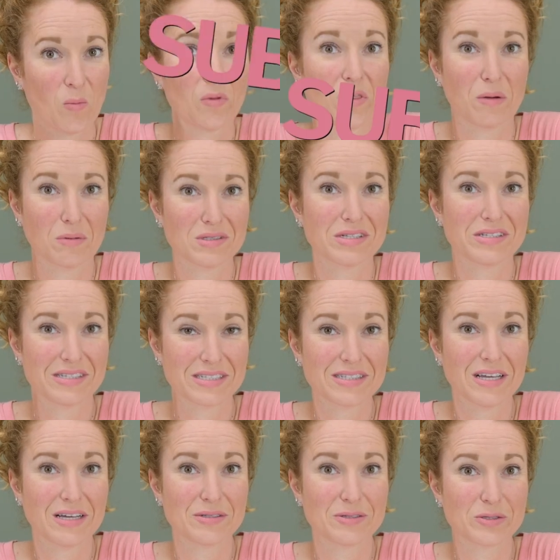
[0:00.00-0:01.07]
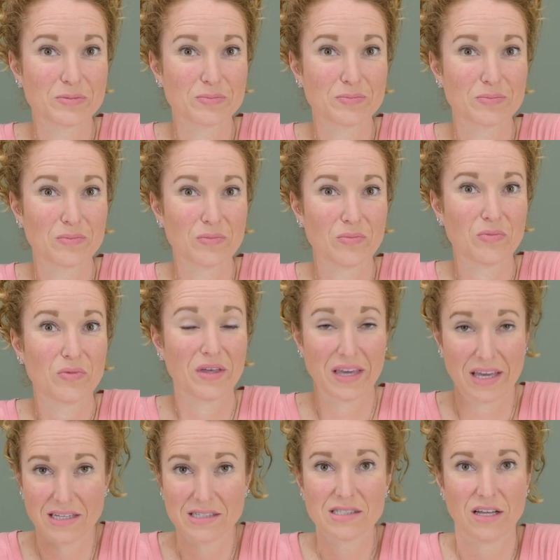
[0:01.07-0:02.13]
Well, that was a success. The
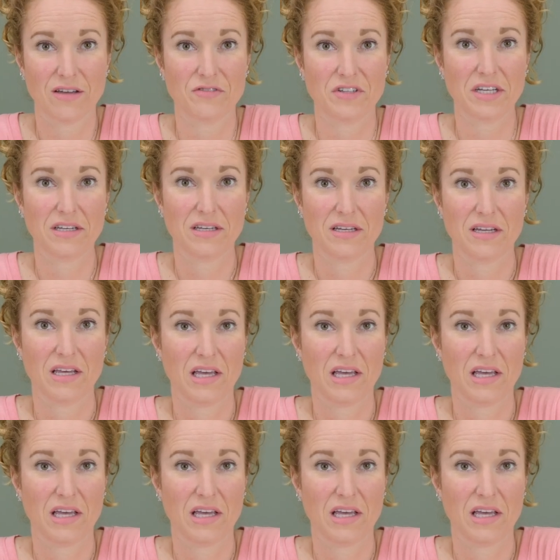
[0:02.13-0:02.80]
kids loved it.